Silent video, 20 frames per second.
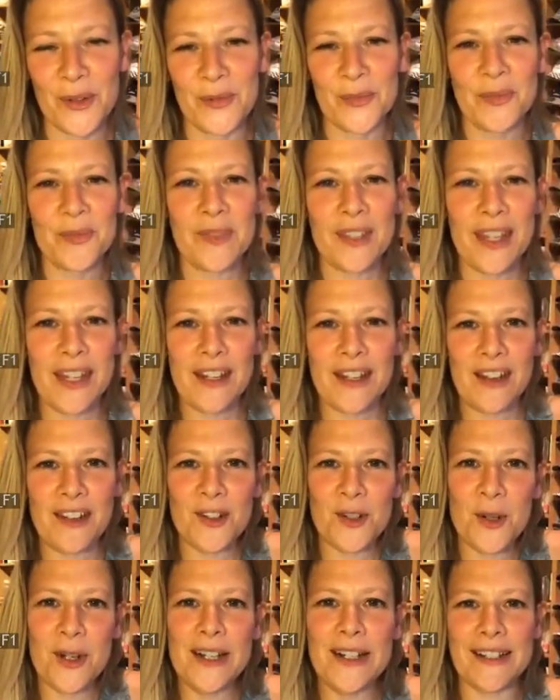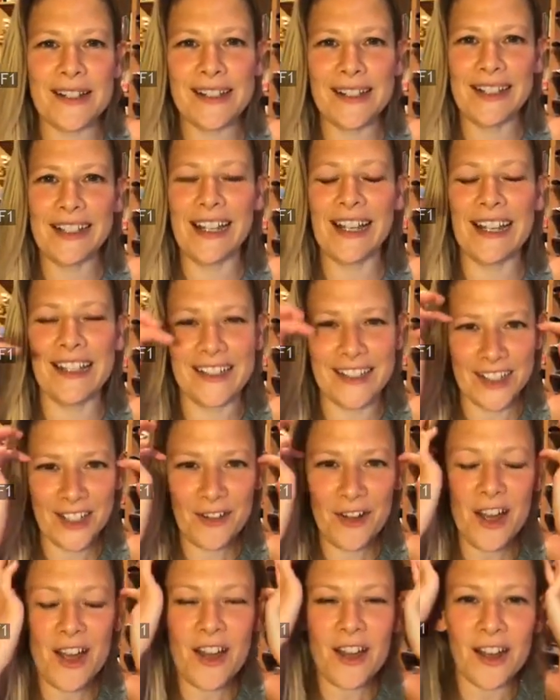Guido joined us in the end.
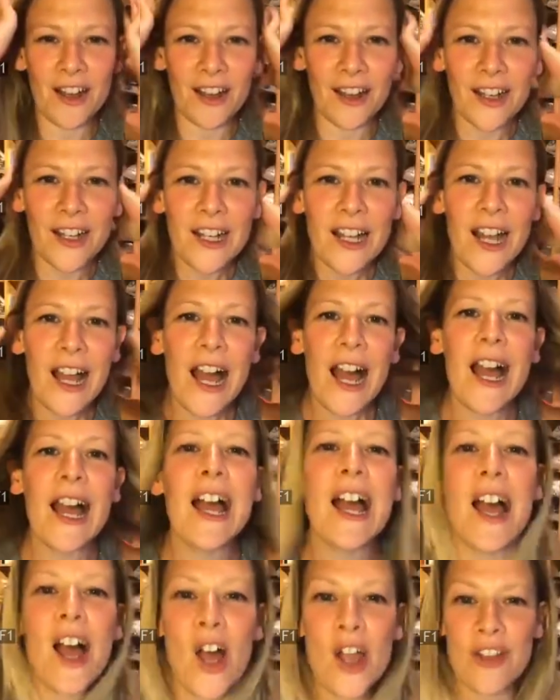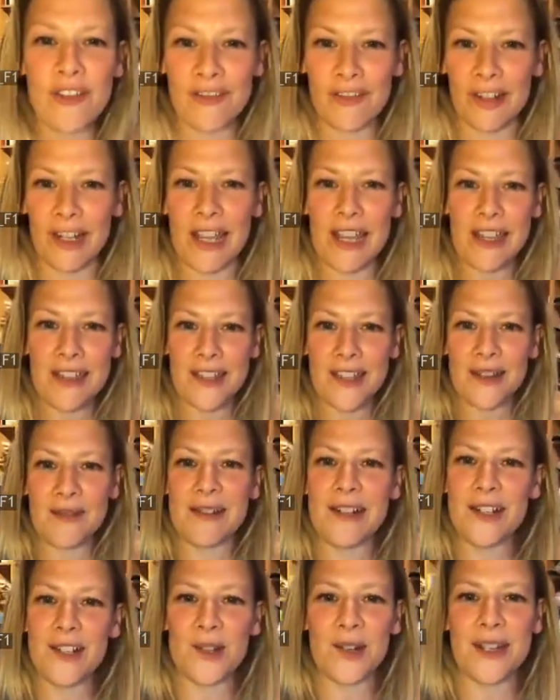Hurrah. Hopefully you
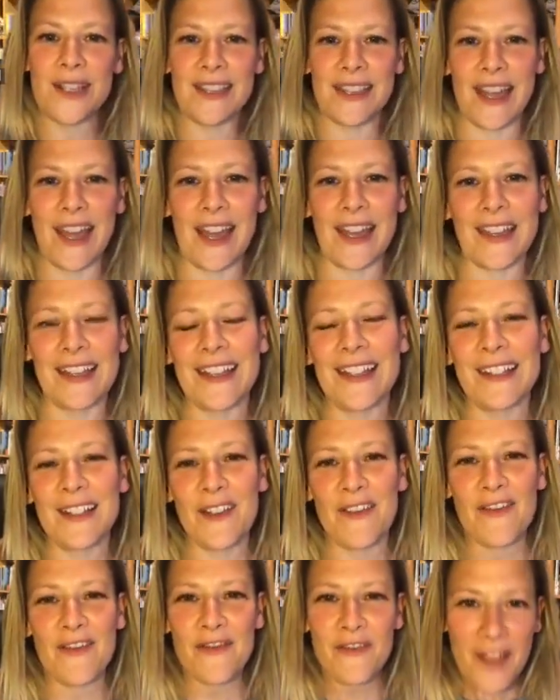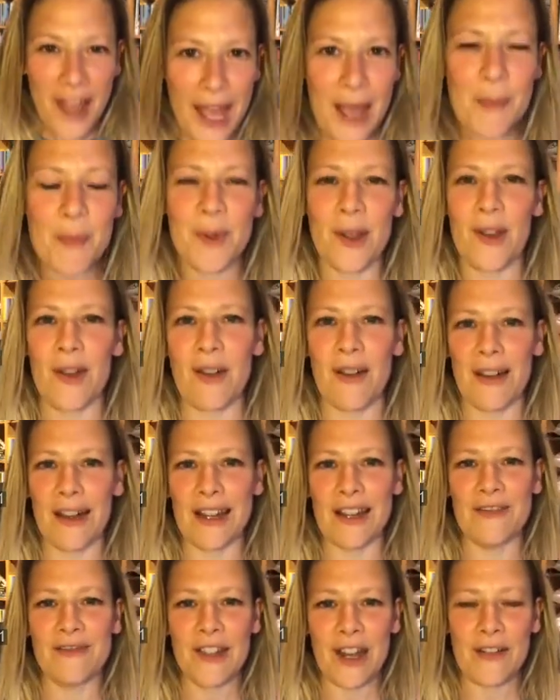enjoyed that. He's a fab guy.
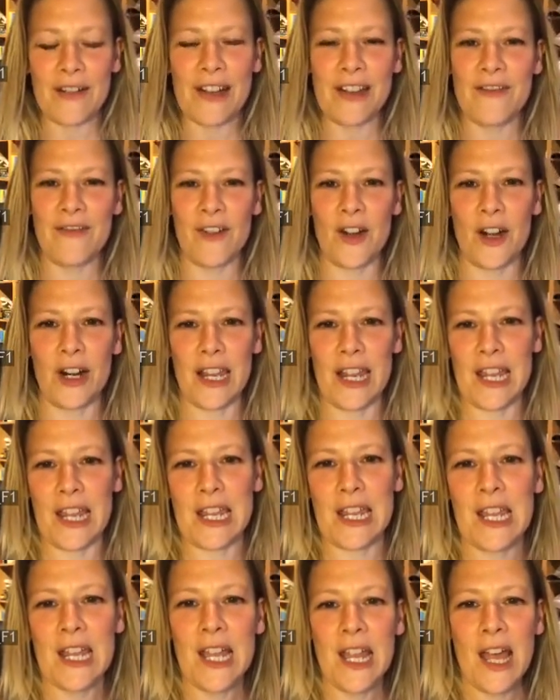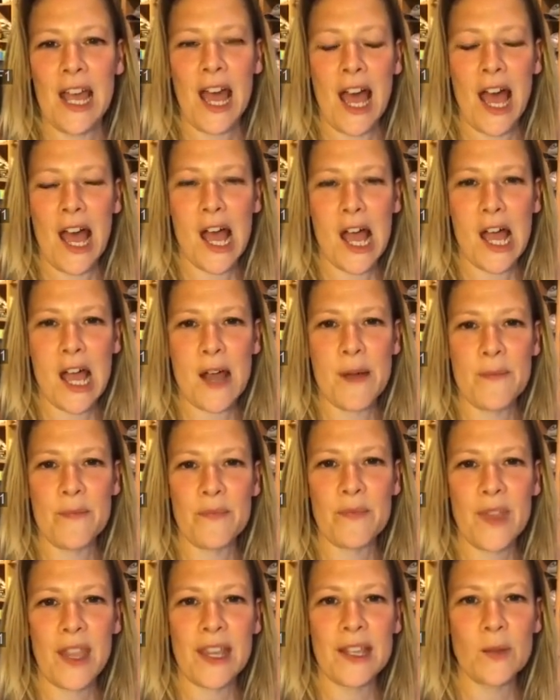Very funny.
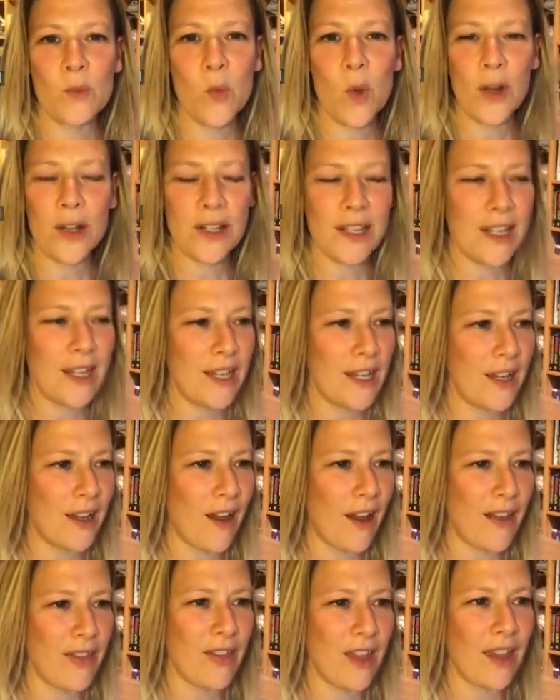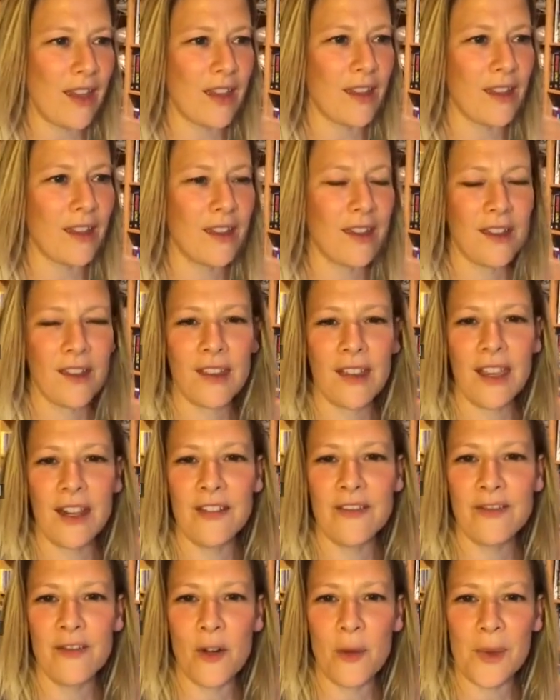His 1 year, I think, in
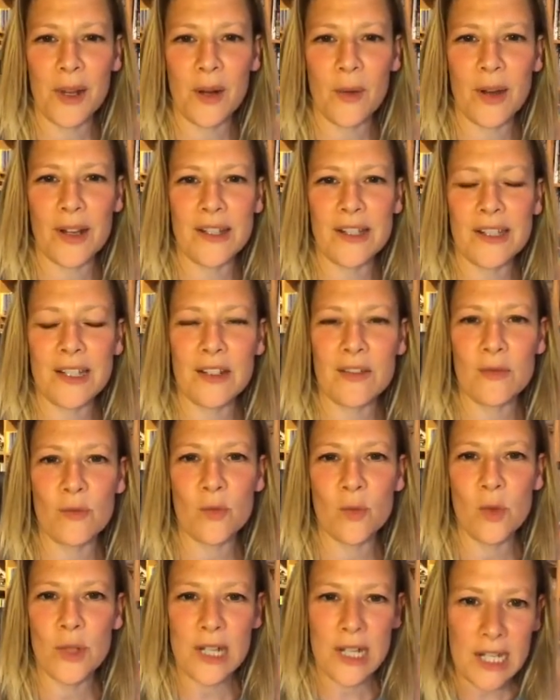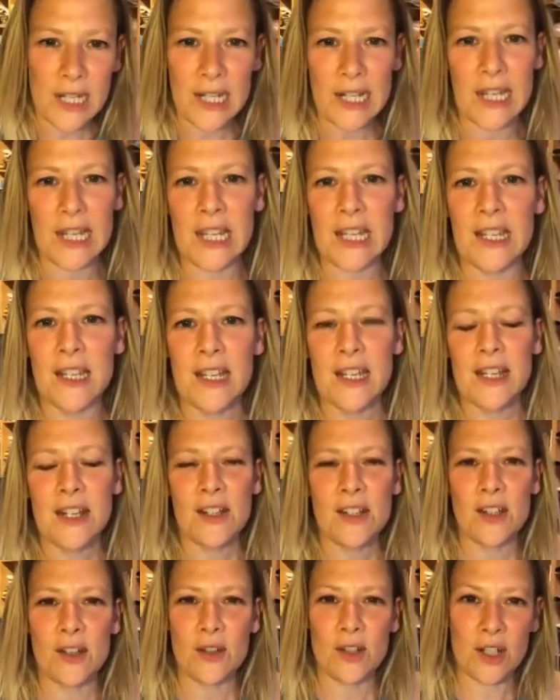Formula One didn't really
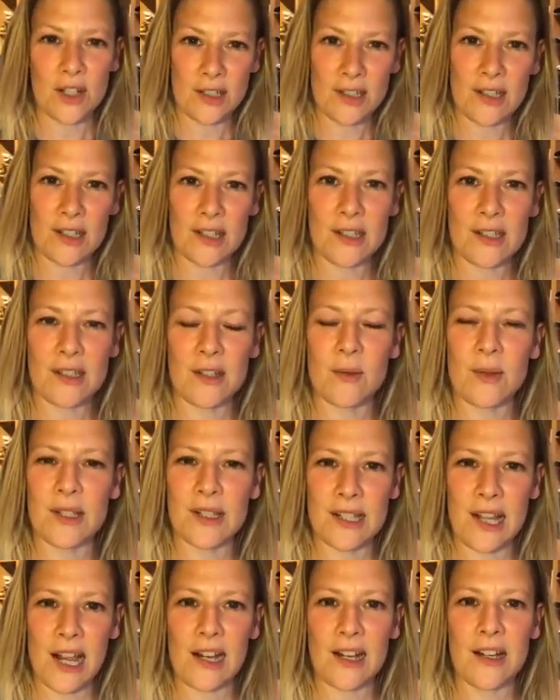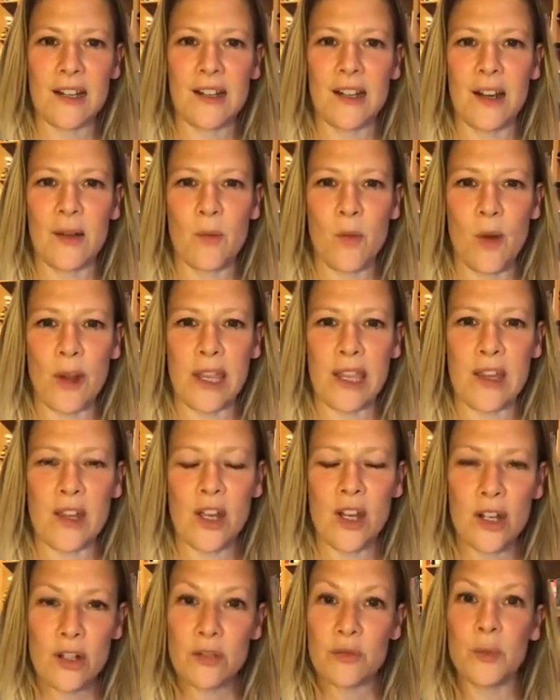do justice to his talent and what he could
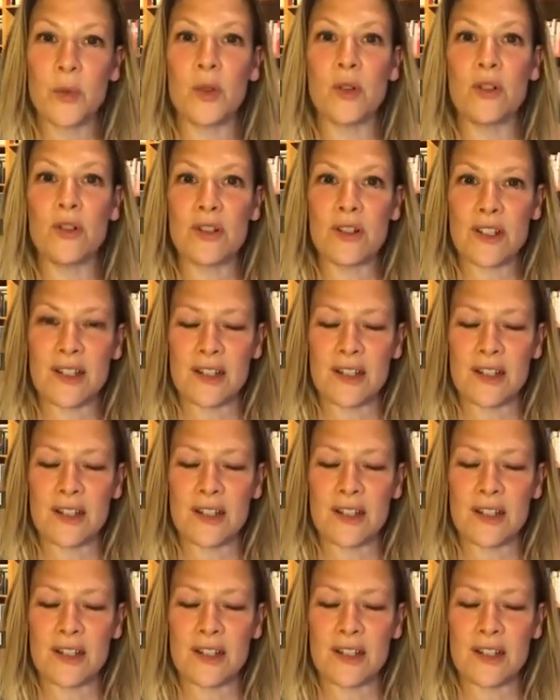have bought.